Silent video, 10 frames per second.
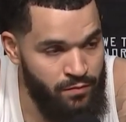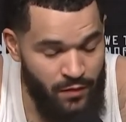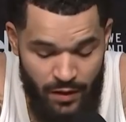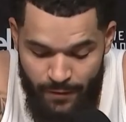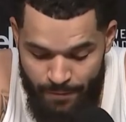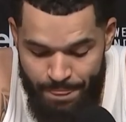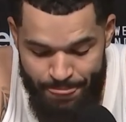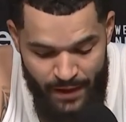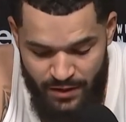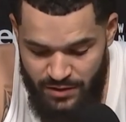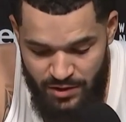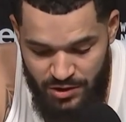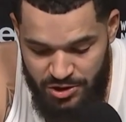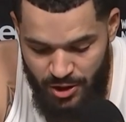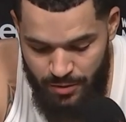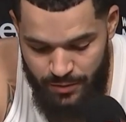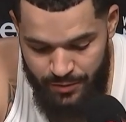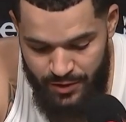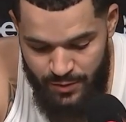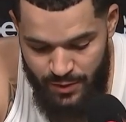Yeah, he just looks sharp. I
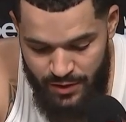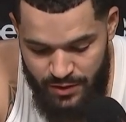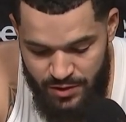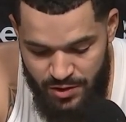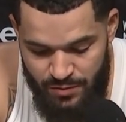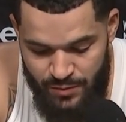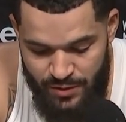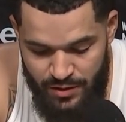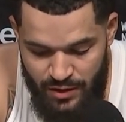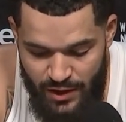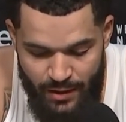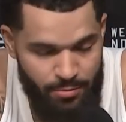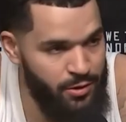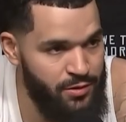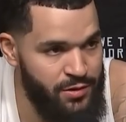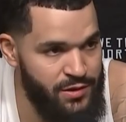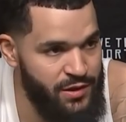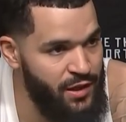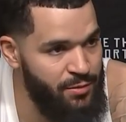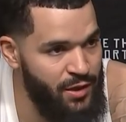mean, he's been in the gym. He's been in the lab working on this
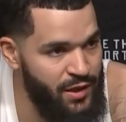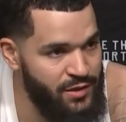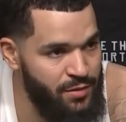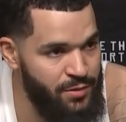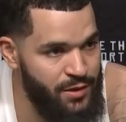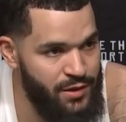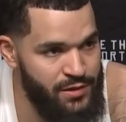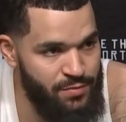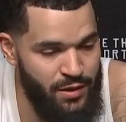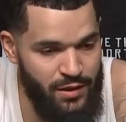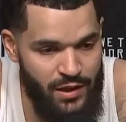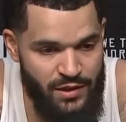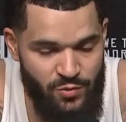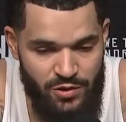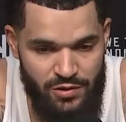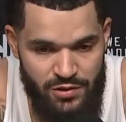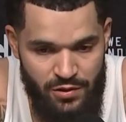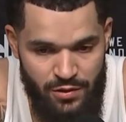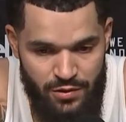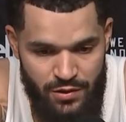game the last couple of days, probably last week or
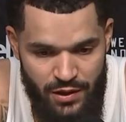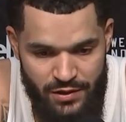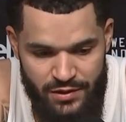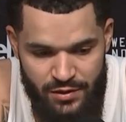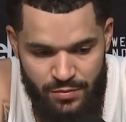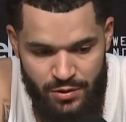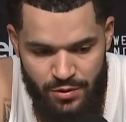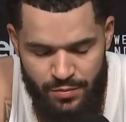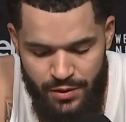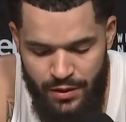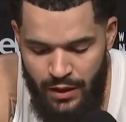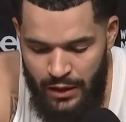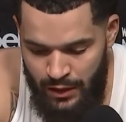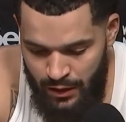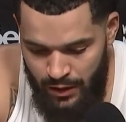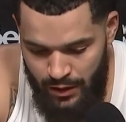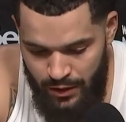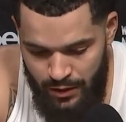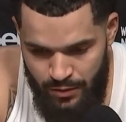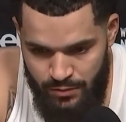so. I know you guys seen him a little bit.
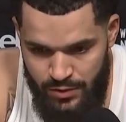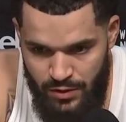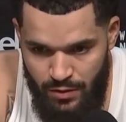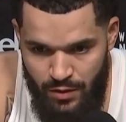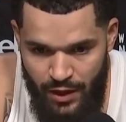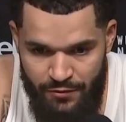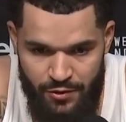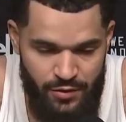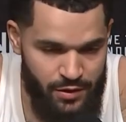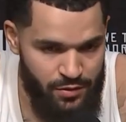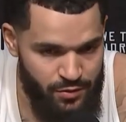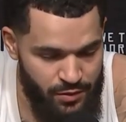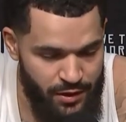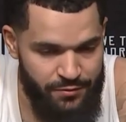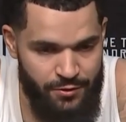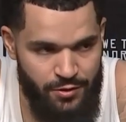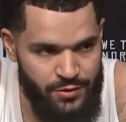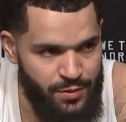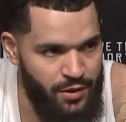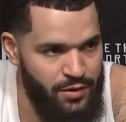So after you get through that
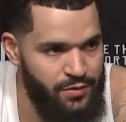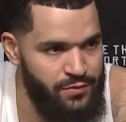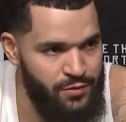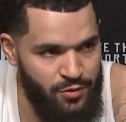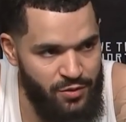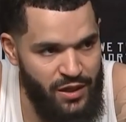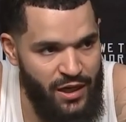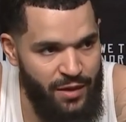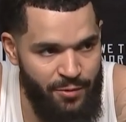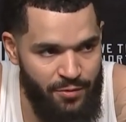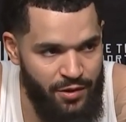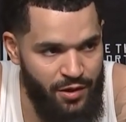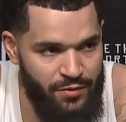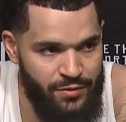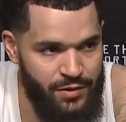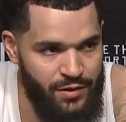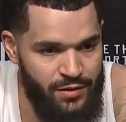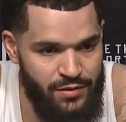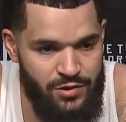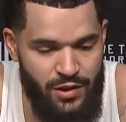first part of, you know, rehab and recovery, then
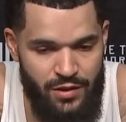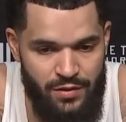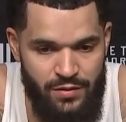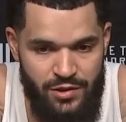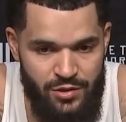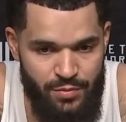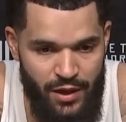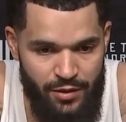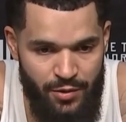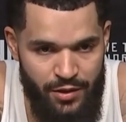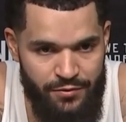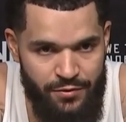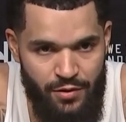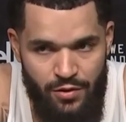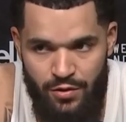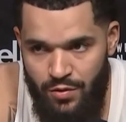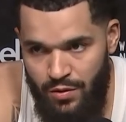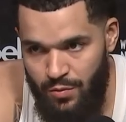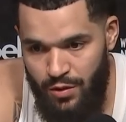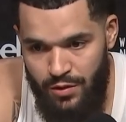it's trying to get your body ready for the
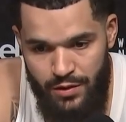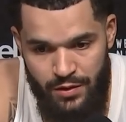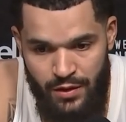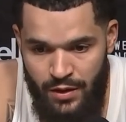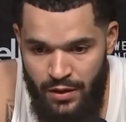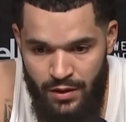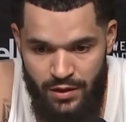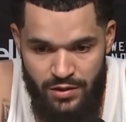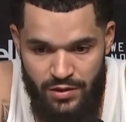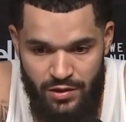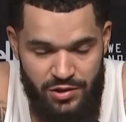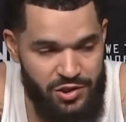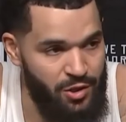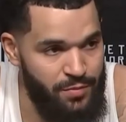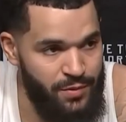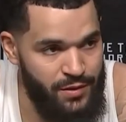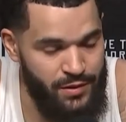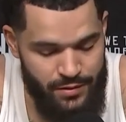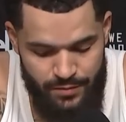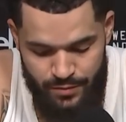on-court work. And he just looks sharp. And,
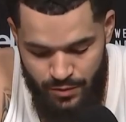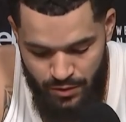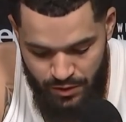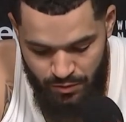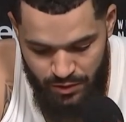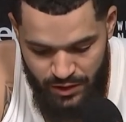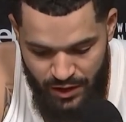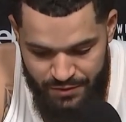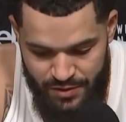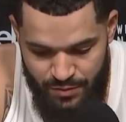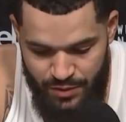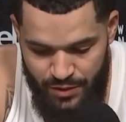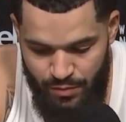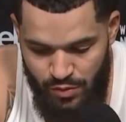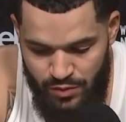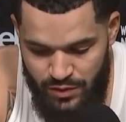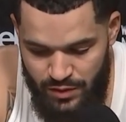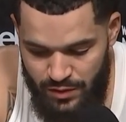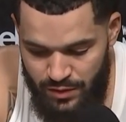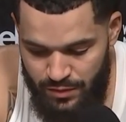you know, he really gave us a big boost
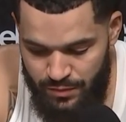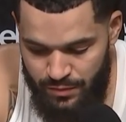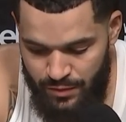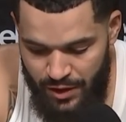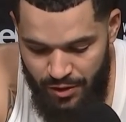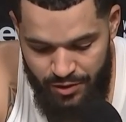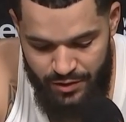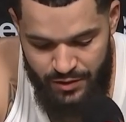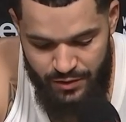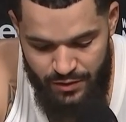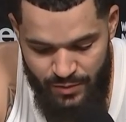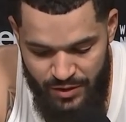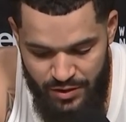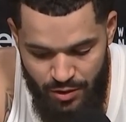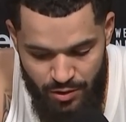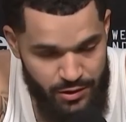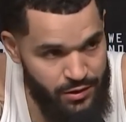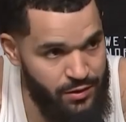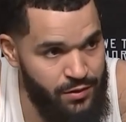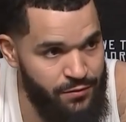and carried us, in, especially early
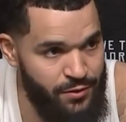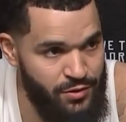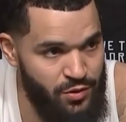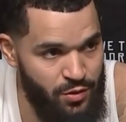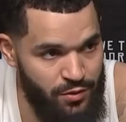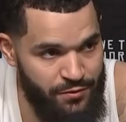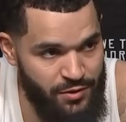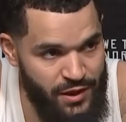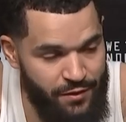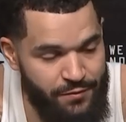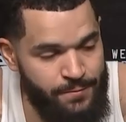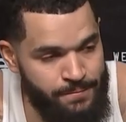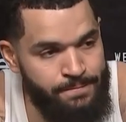in the first quarter, first half.